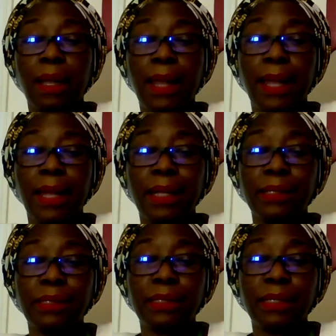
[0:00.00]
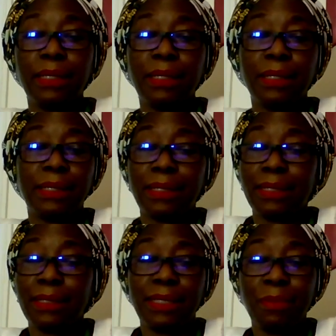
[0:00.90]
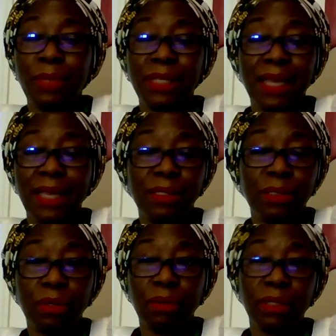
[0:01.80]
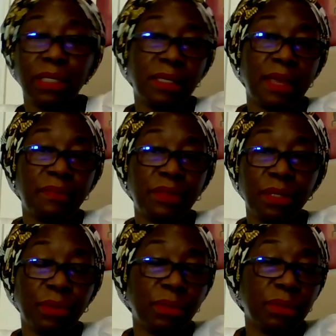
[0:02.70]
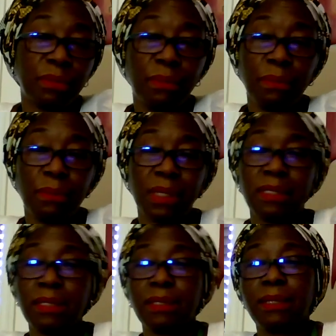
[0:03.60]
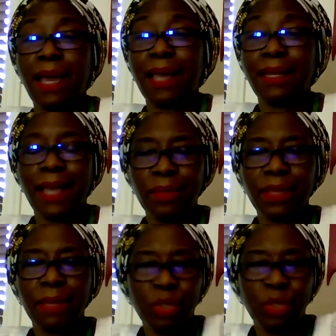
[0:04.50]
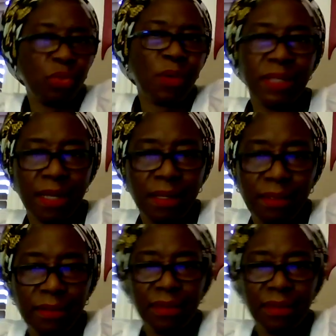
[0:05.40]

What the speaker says: and in the same way that Eniton in Everything Good was, I allow them to wander,